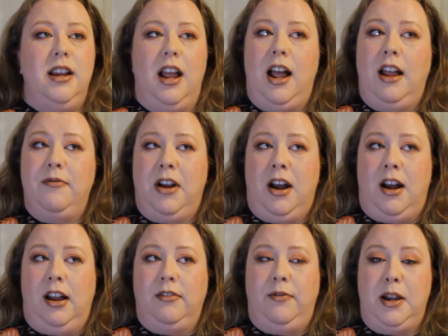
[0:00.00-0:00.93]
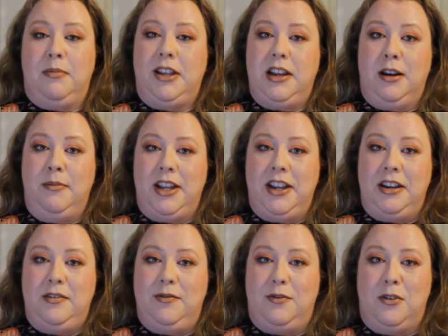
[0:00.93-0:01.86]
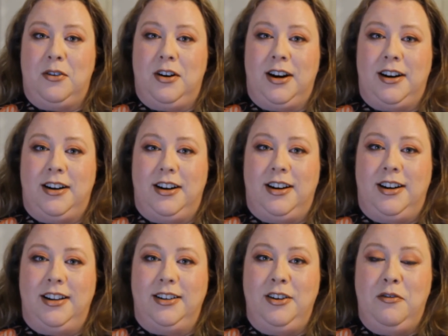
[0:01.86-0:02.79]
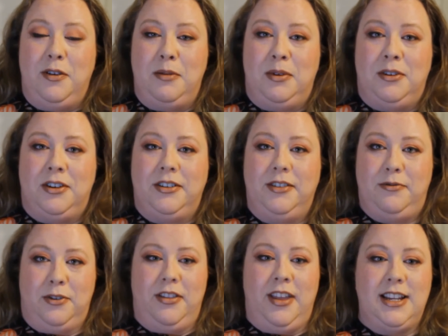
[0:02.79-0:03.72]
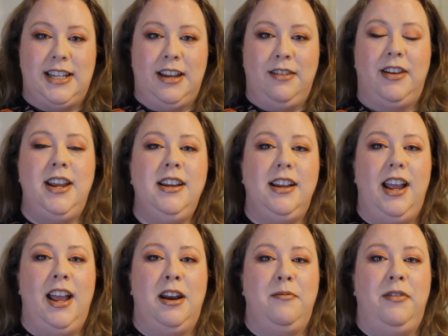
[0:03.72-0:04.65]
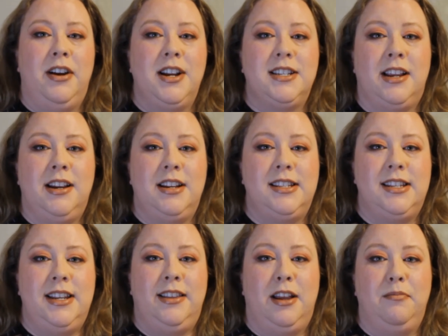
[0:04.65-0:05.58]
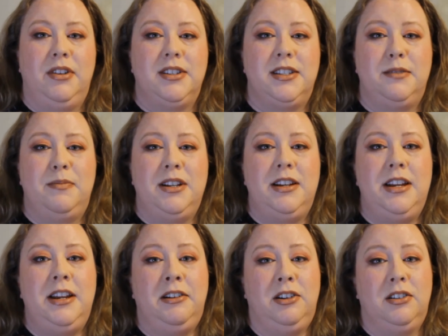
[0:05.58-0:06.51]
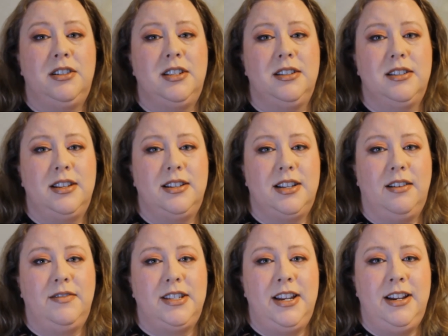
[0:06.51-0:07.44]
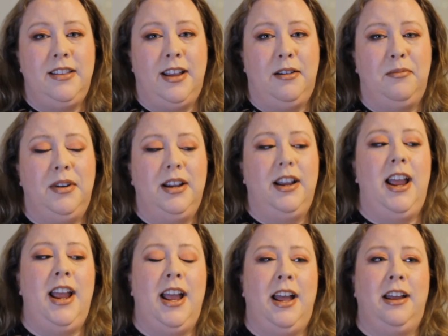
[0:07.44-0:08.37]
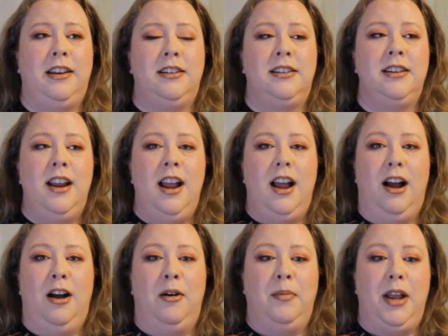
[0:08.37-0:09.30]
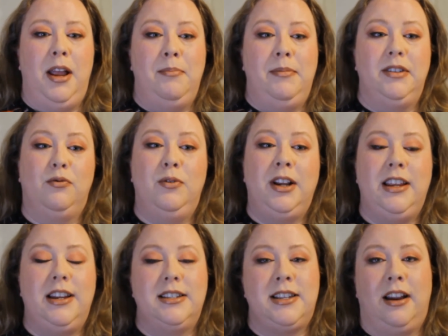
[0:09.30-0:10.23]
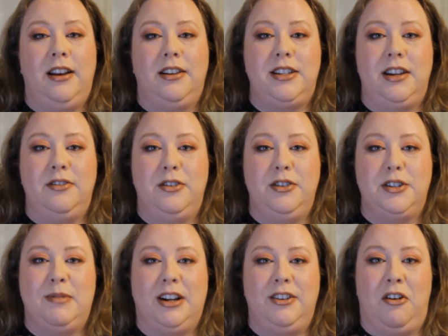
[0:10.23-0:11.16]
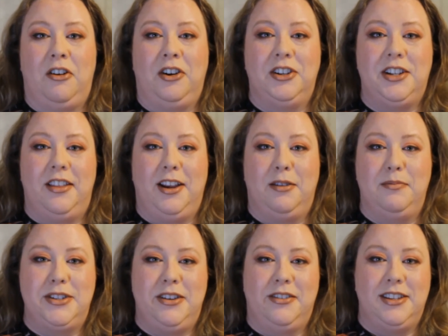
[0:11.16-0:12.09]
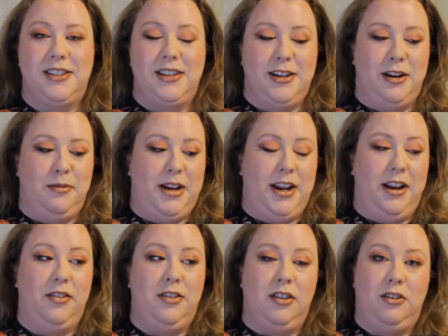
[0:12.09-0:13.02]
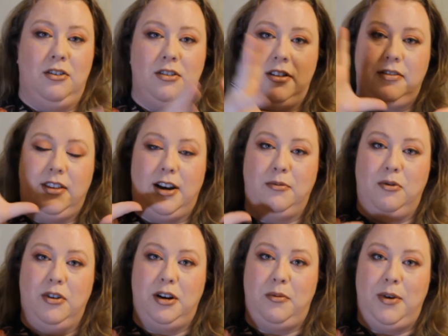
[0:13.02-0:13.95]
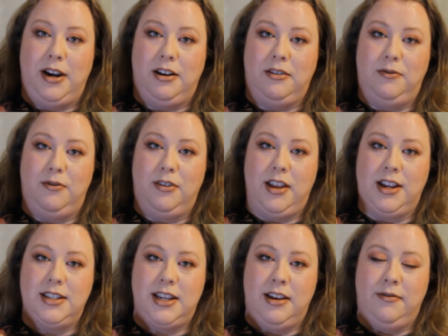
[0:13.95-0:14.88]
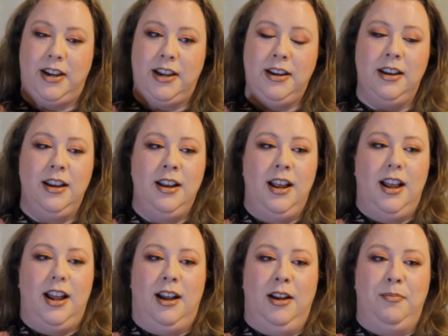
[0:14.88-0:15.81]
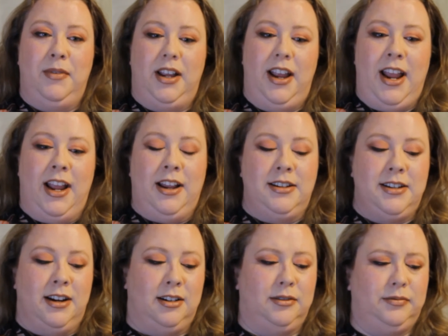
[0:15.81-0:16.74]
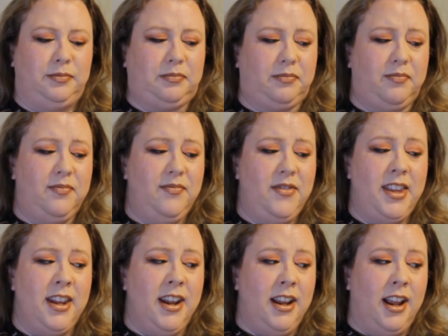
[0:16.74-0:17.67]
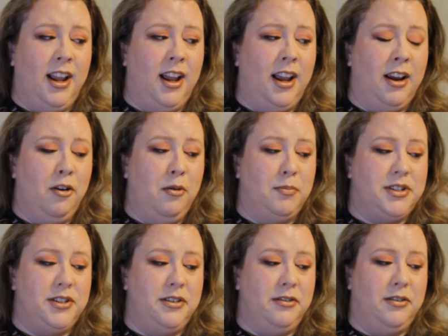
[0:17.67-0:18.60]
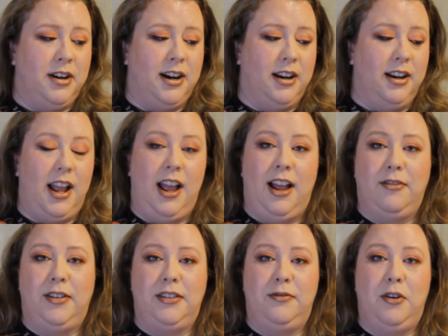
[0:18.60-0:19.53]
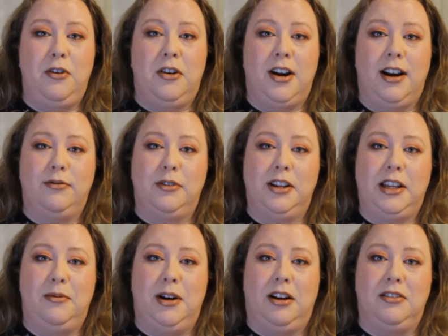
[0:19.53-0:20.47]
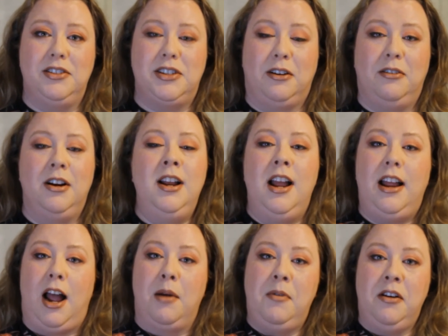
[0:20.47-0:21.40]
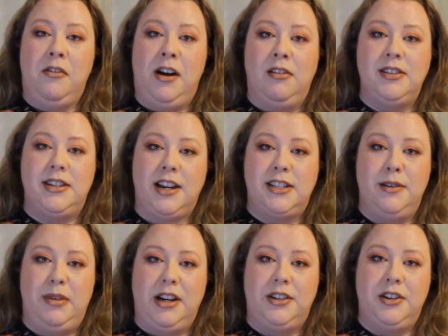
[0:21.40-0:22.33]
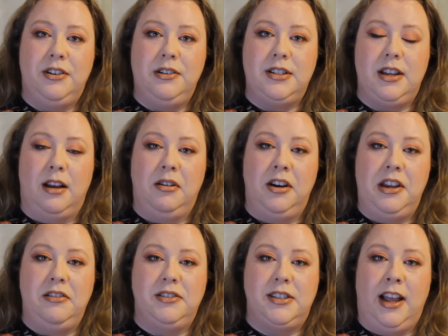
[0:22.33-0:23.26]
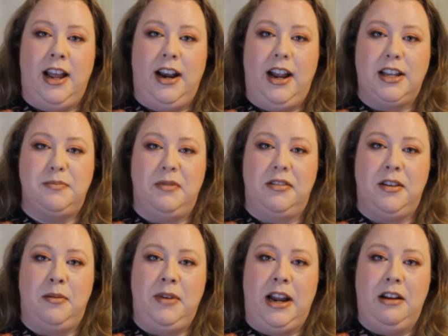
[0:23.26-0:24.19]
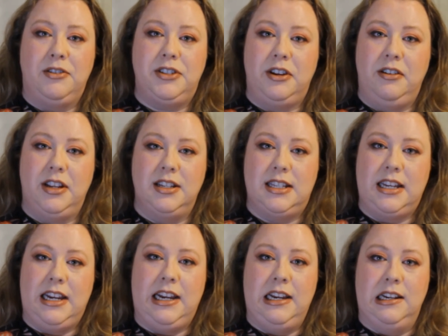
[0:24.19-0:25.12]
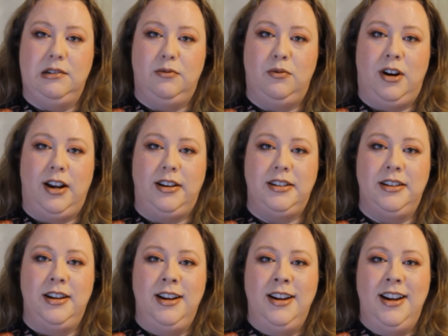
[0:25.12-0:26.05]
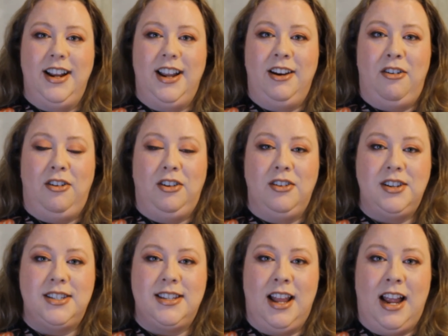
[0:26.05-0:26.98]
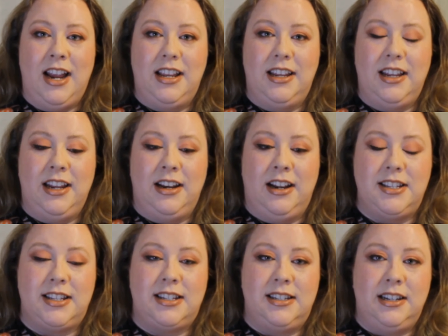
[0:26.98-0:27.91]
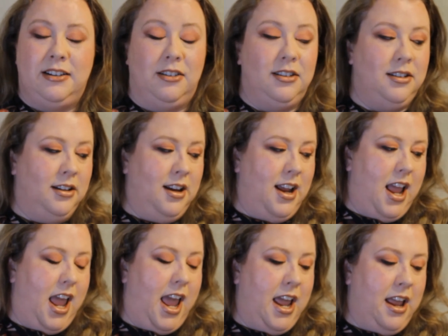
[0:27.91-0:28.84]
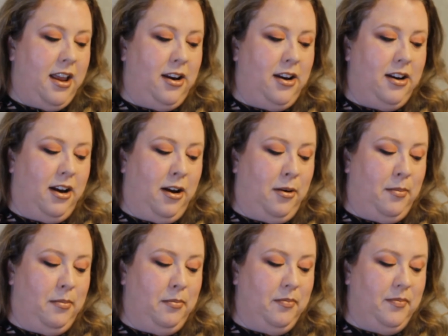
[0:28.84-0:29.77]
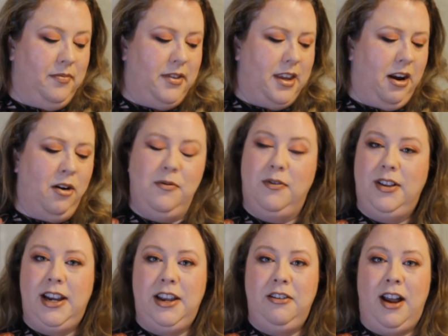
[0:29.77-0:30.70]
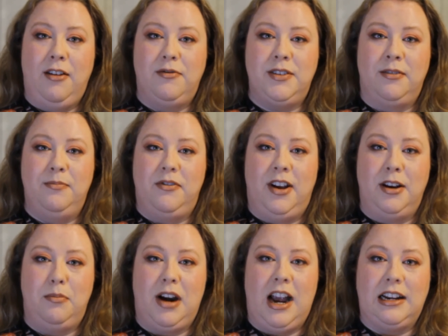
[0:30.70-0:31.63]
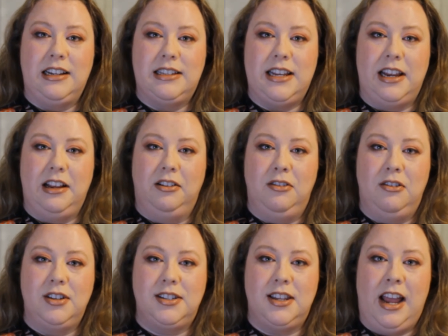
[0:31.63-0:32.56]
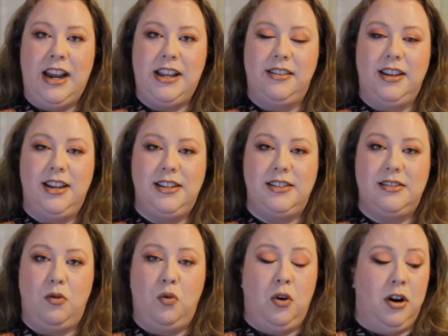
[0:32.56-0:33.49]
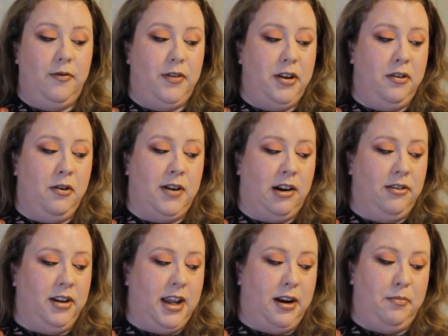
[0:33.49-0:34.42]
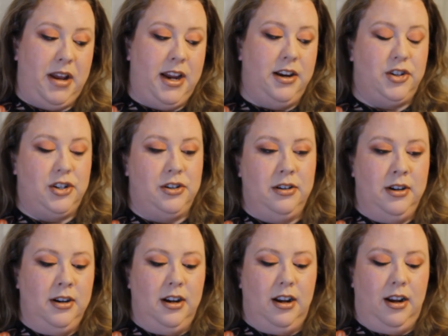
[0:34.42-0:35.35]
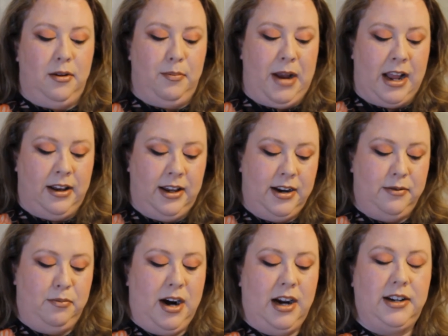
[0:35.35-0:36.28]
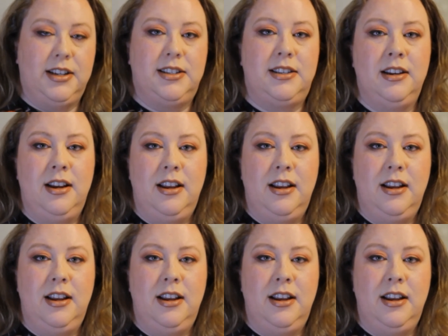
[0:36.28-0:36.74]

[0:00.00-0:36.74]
I've got family coming in for November for Thanksgiving, and I'm very excited to see them because it's been years since I've seen them, and I'm really excited to introduce my daughter to them. So this is going to be the look that I'm going to wear for Thanksgiving, and I hope to have it photographed really well. So I'm going to go out, take some pictures. I'm going to use that as my thumbnail so you can see what it all looks like in a still, and hopefully you have some fun practicing looks like this, or if you go out and get a peach palette and practice